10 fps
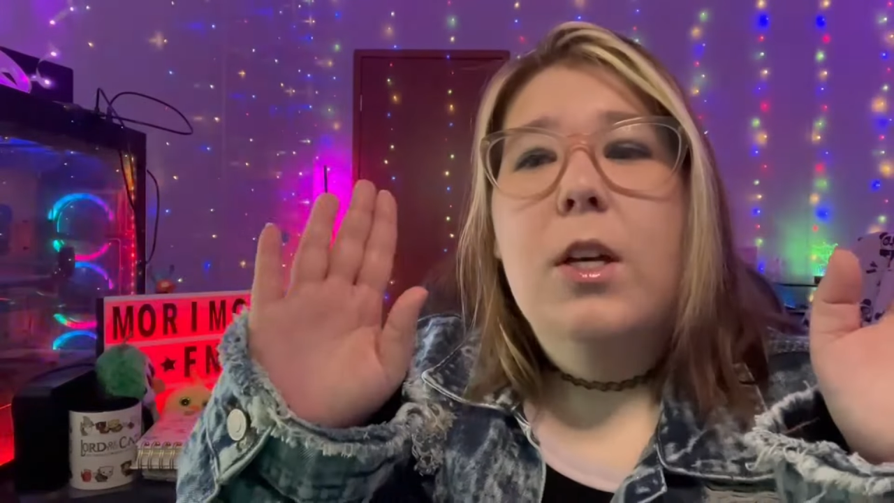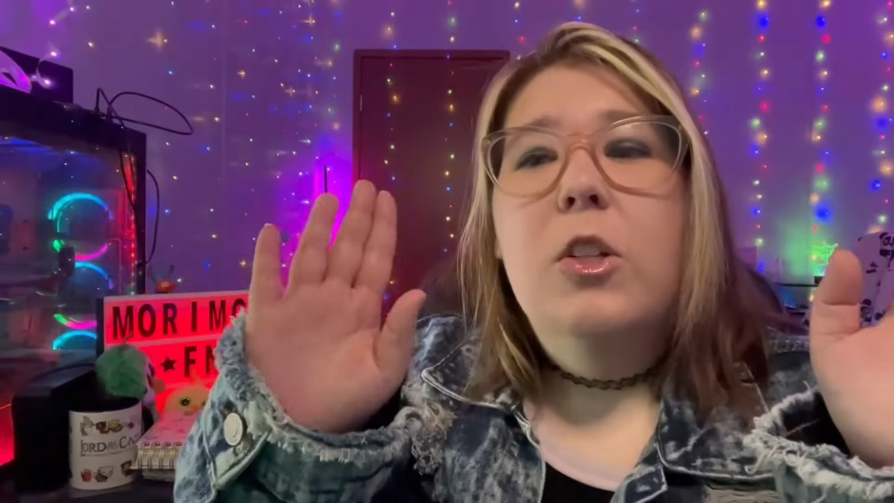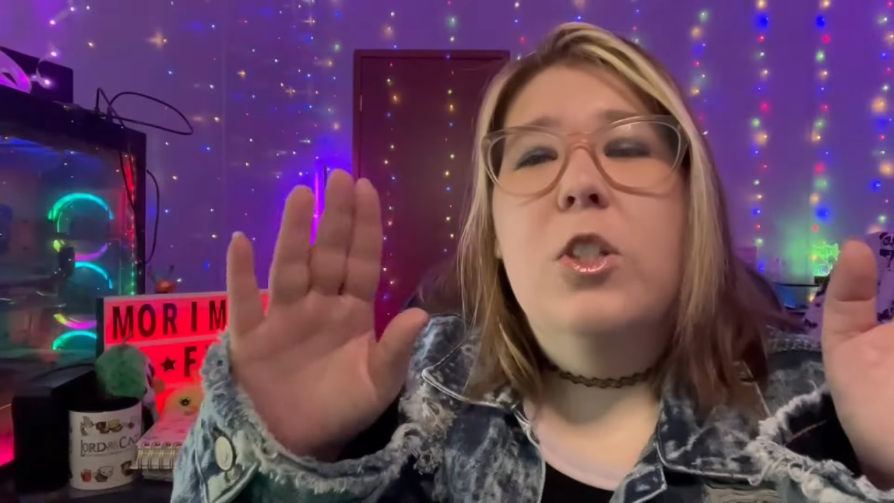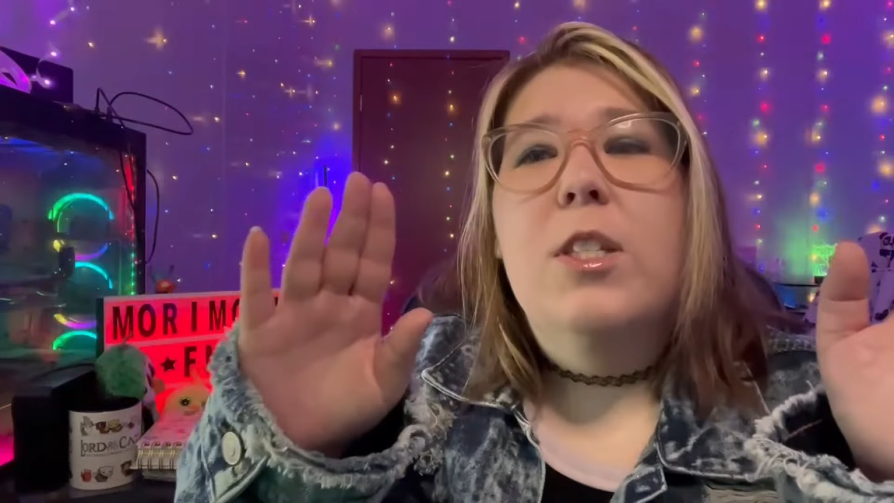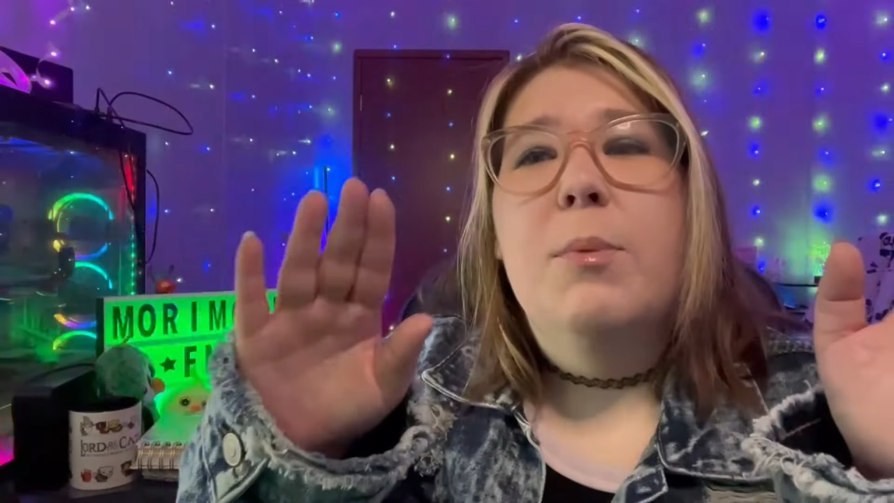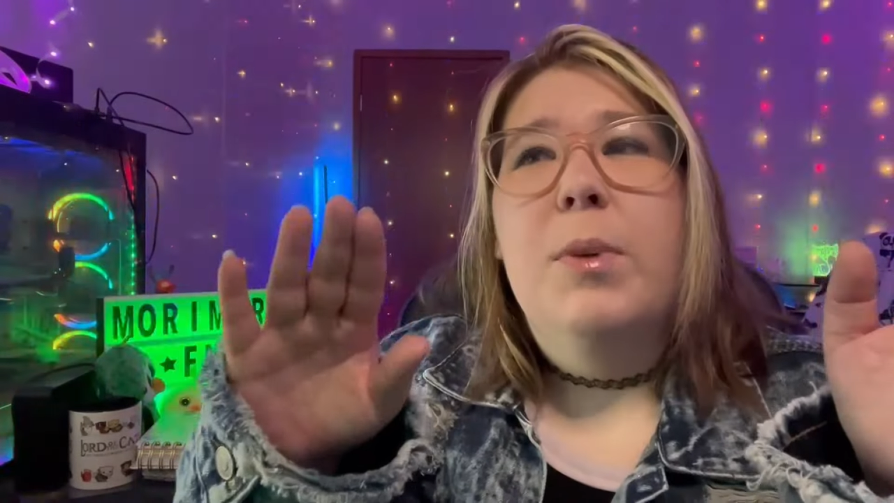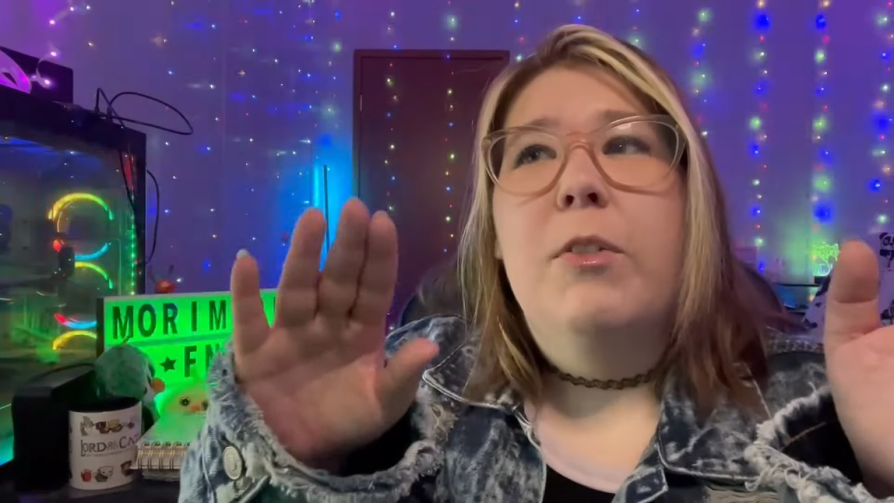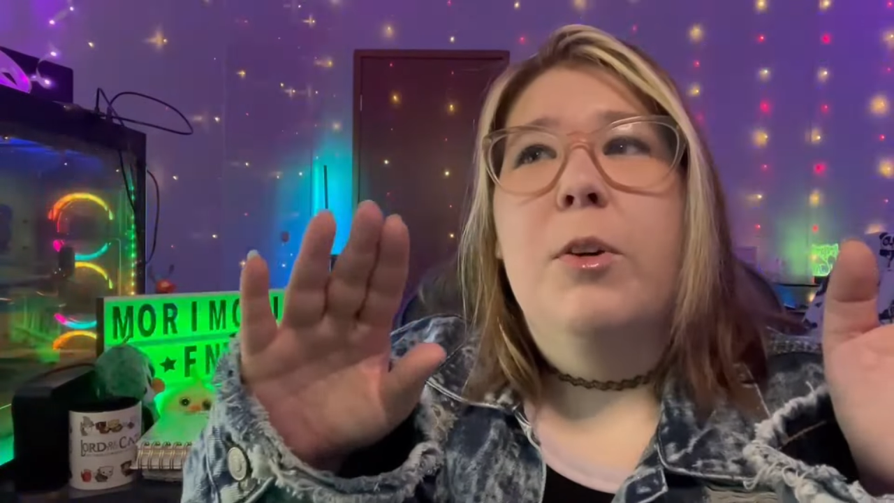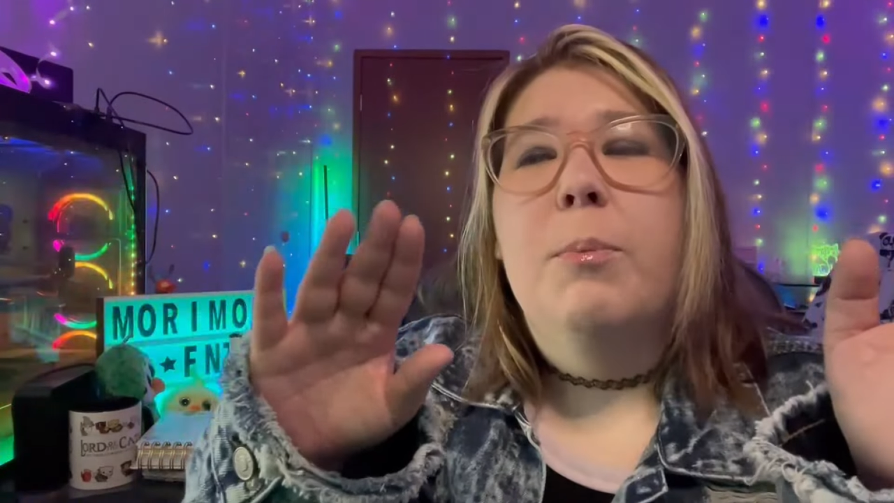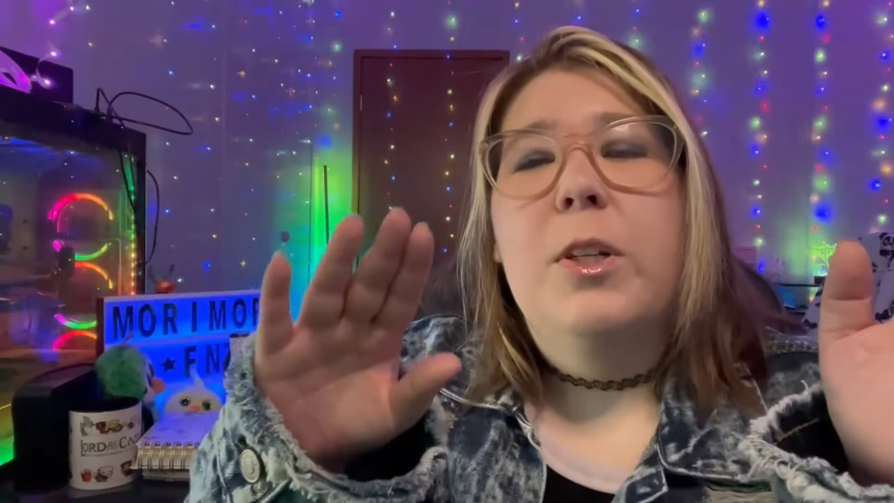Justin
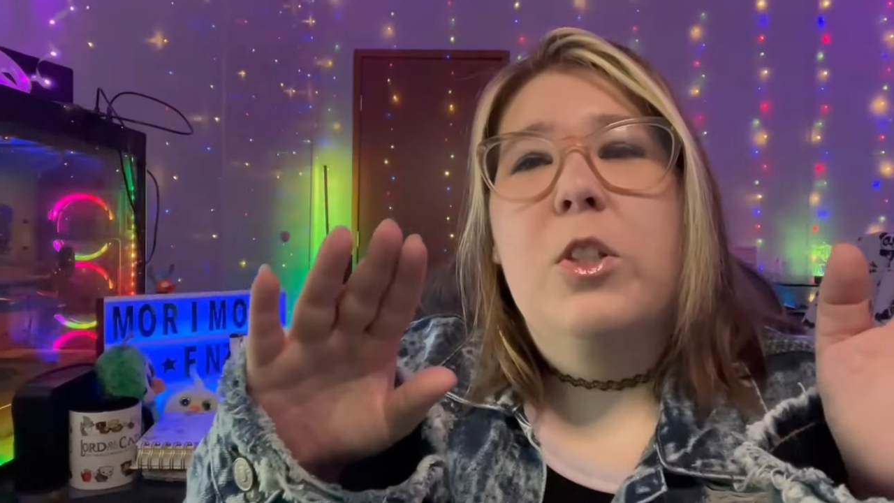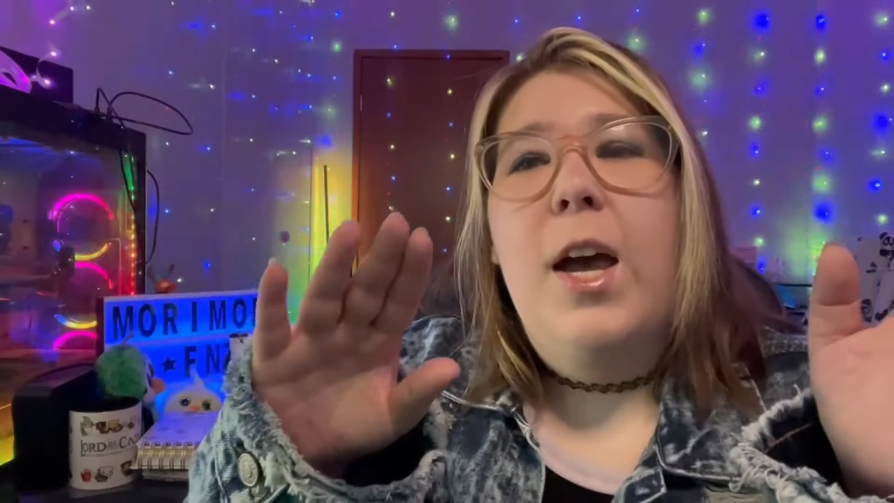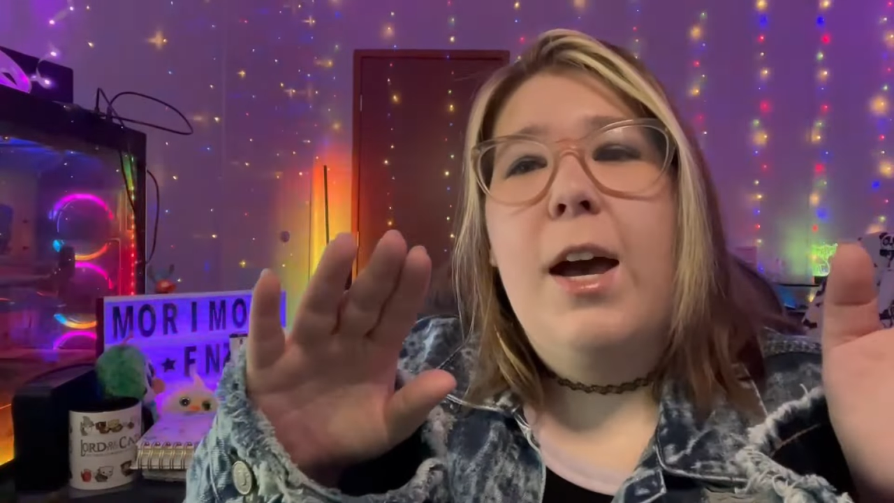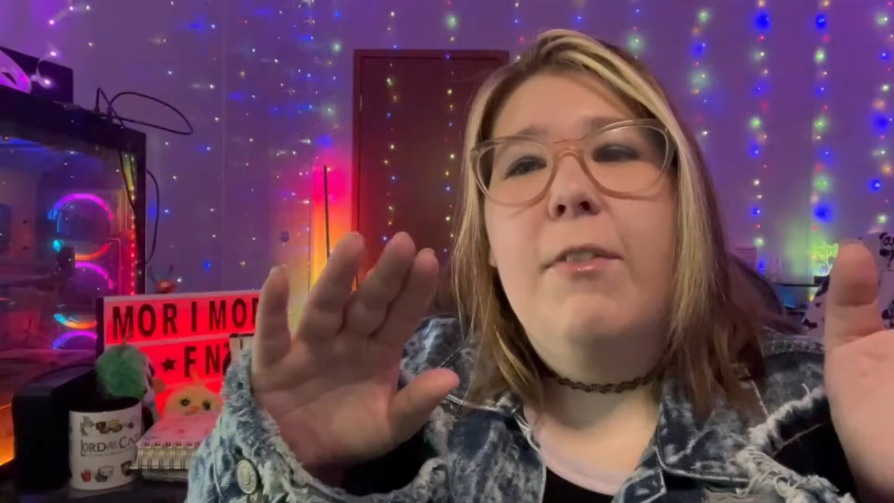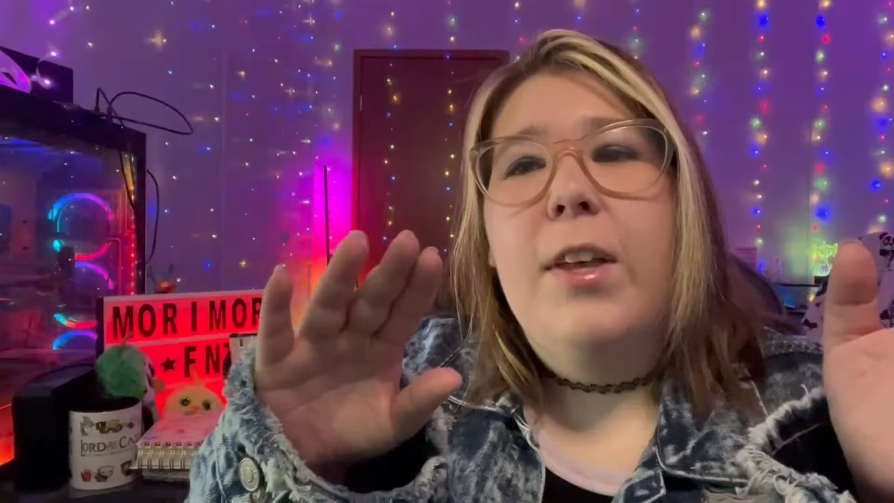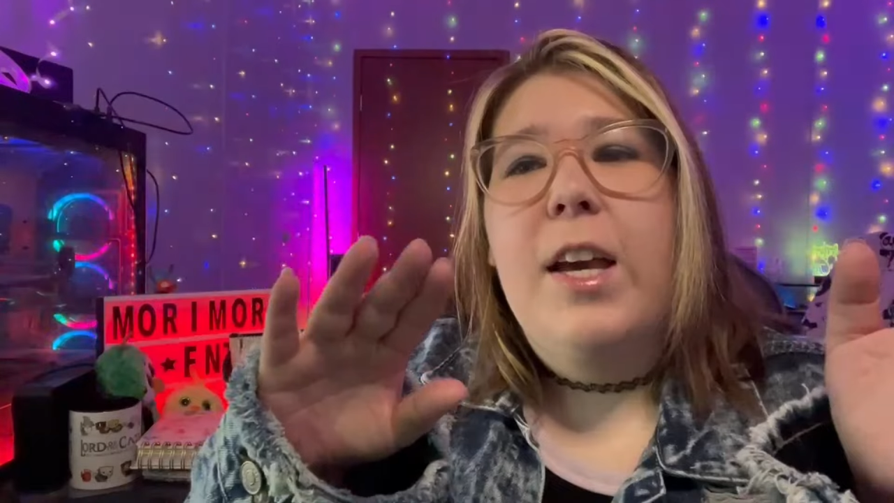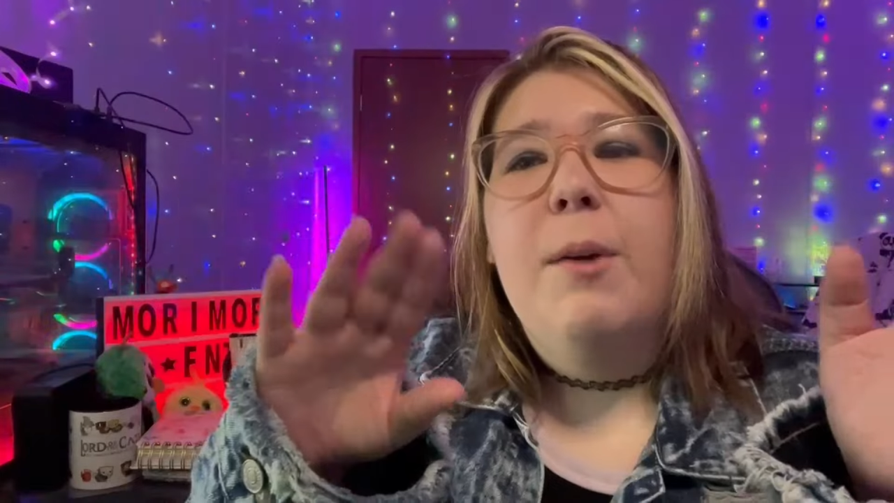Bieber, but to have like